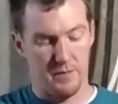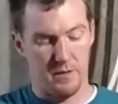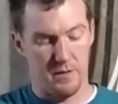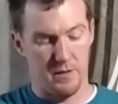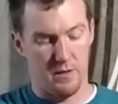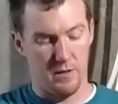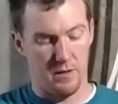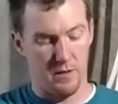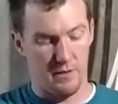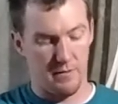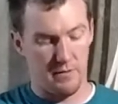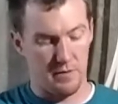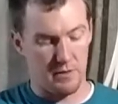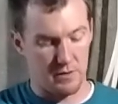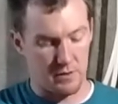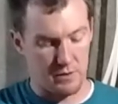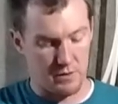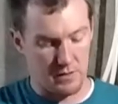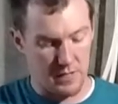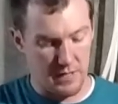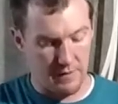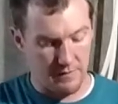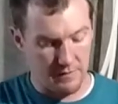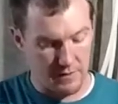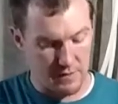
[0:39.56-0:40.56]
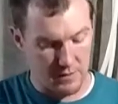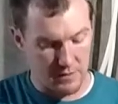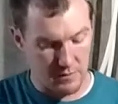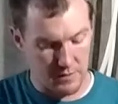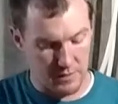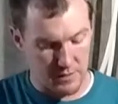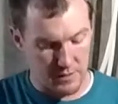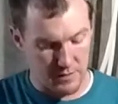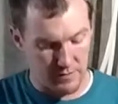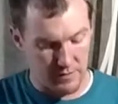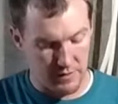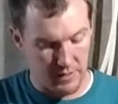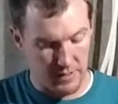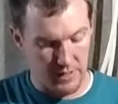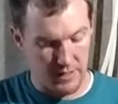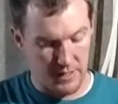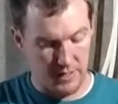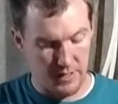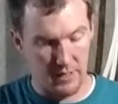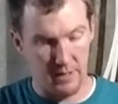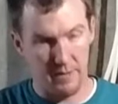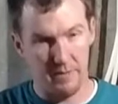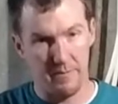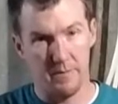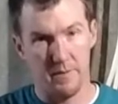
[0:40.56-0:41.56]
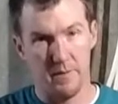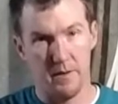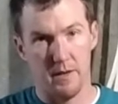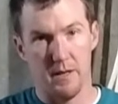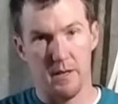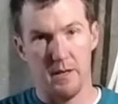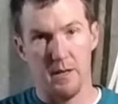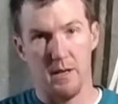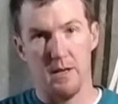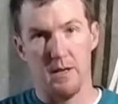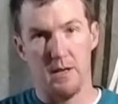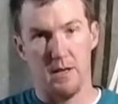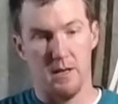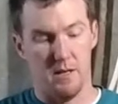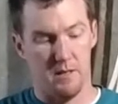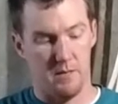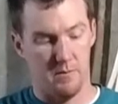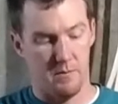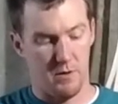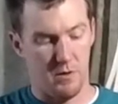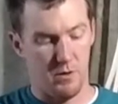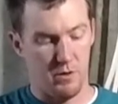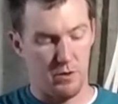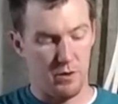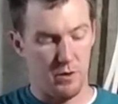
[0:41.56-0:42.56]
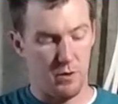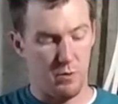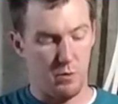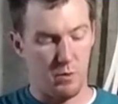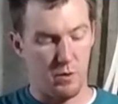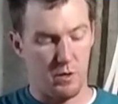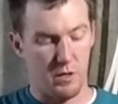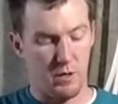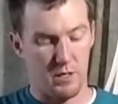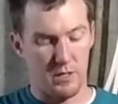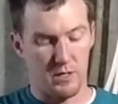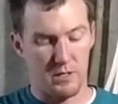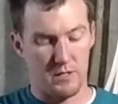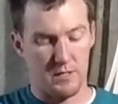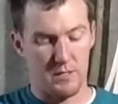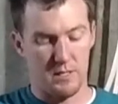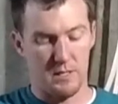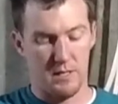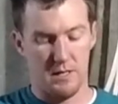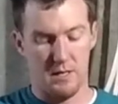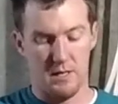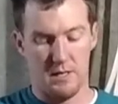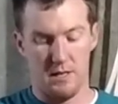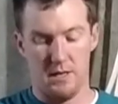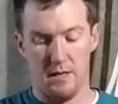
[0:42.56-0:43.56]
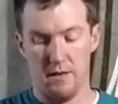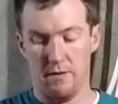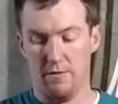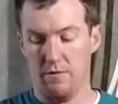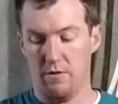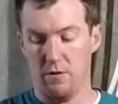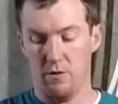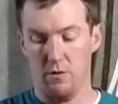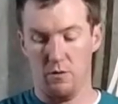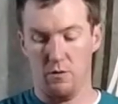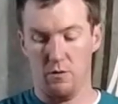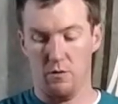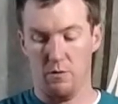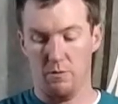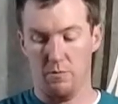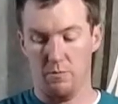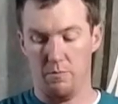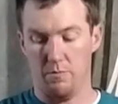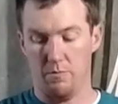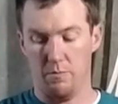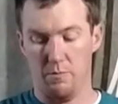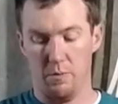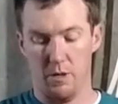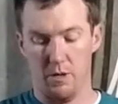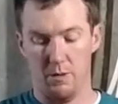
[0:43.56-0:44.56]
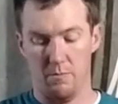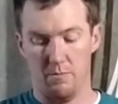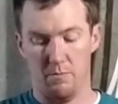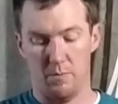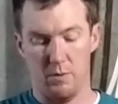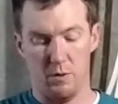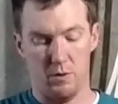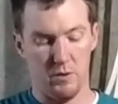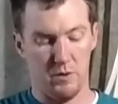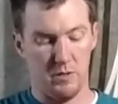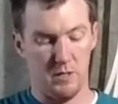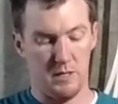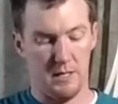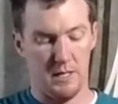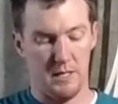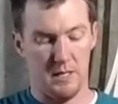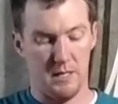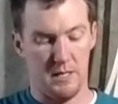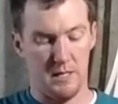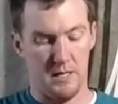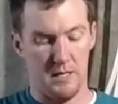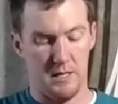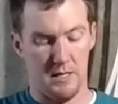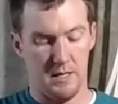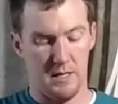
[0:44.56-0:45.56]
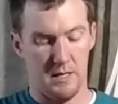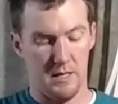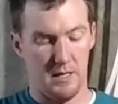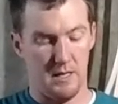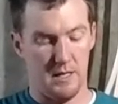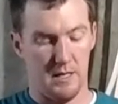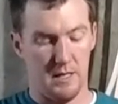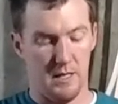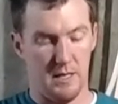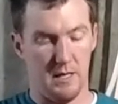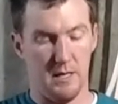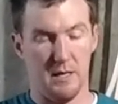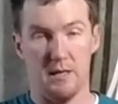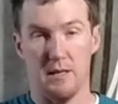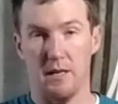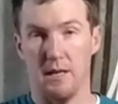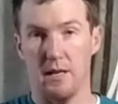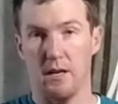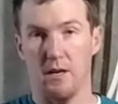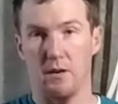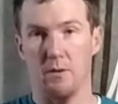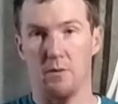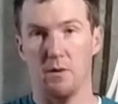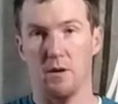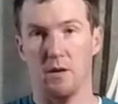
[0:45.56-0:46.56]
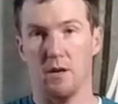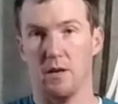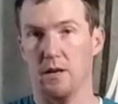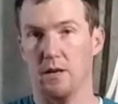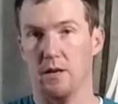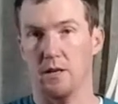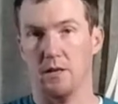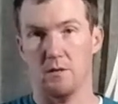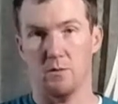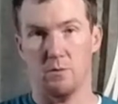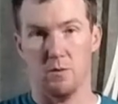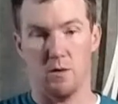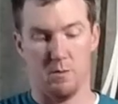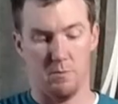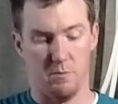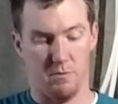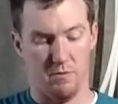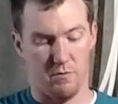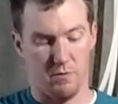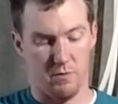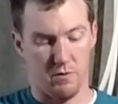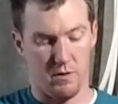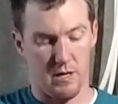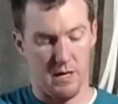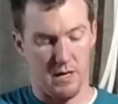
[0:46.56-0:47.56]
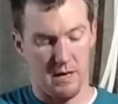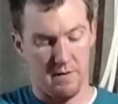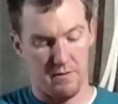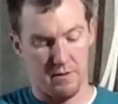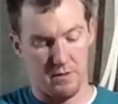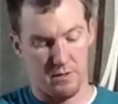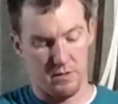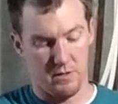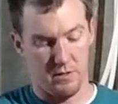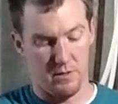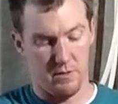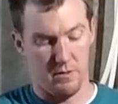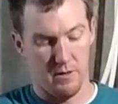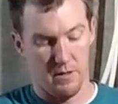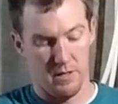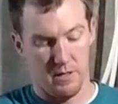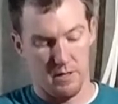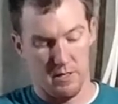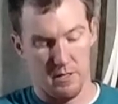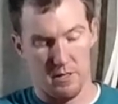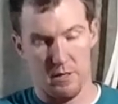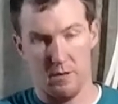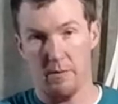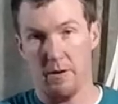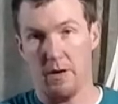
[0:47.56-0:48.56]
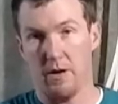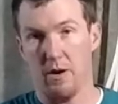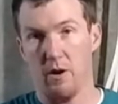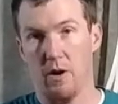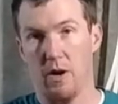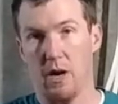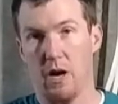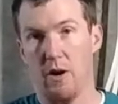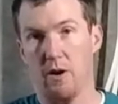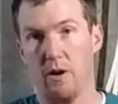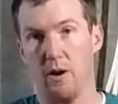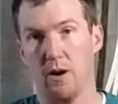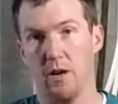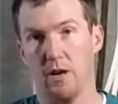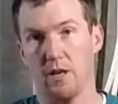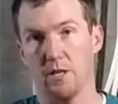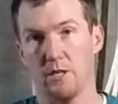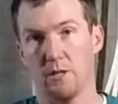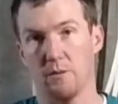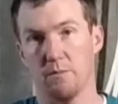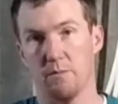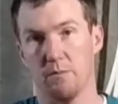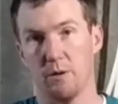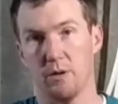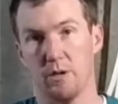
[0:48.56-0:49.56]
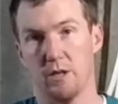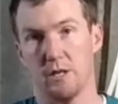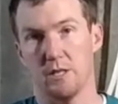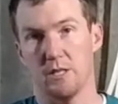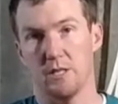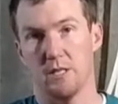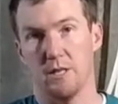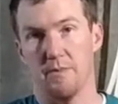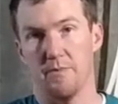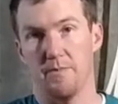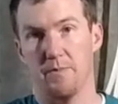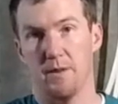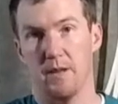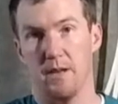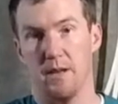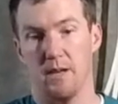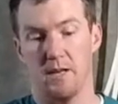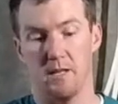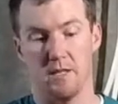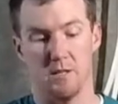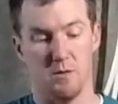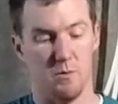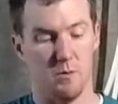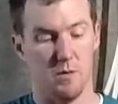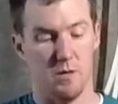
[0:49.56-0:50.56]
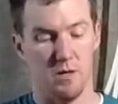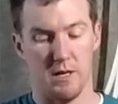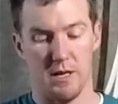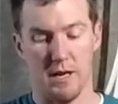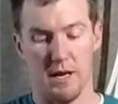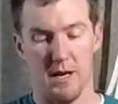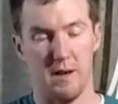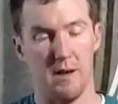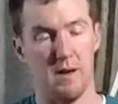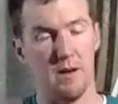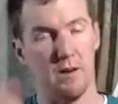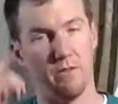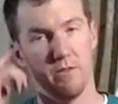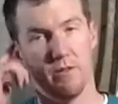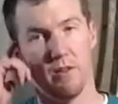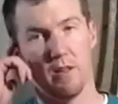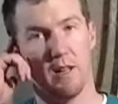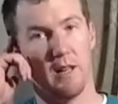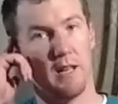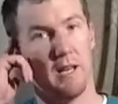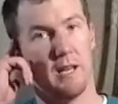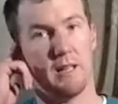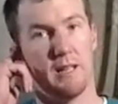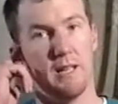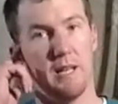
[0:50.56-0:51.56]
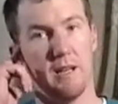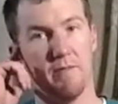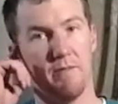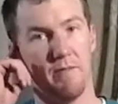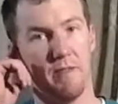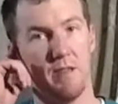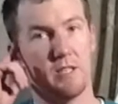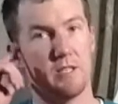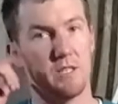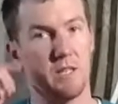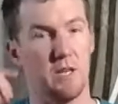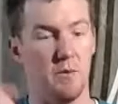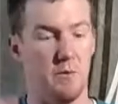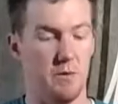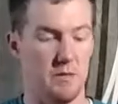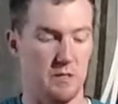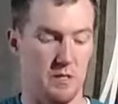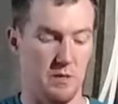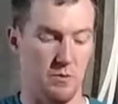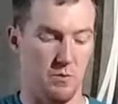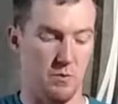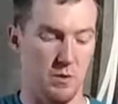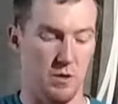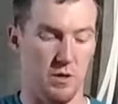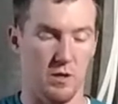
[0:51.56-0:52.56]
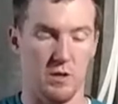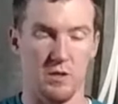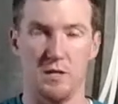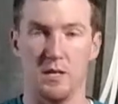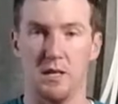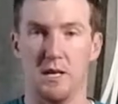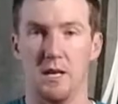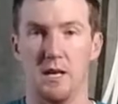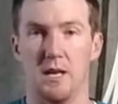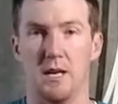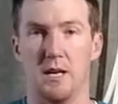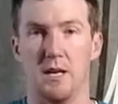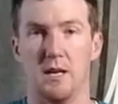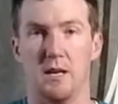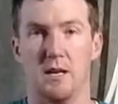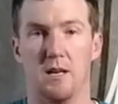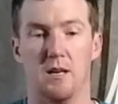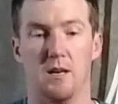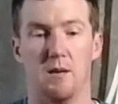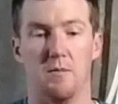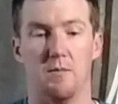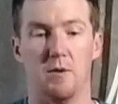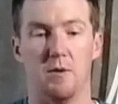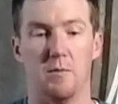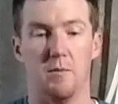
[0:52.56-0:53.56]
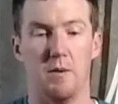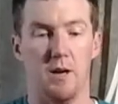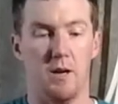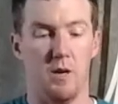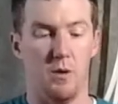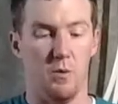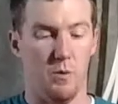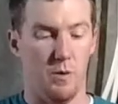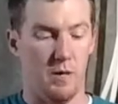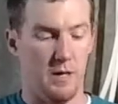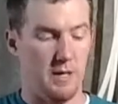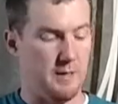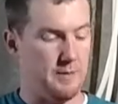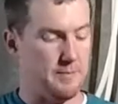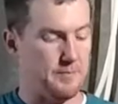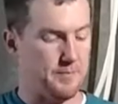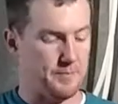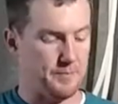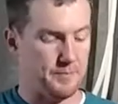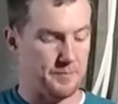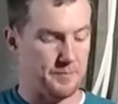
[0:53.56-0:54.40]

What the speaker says: You have your safety switch right here. It only works if you put a bolt in and then it'll work. It doesn't work before or after, so no matter how hard you push, it doesn't work. I don't really like that feature. I wish it worked no matter what.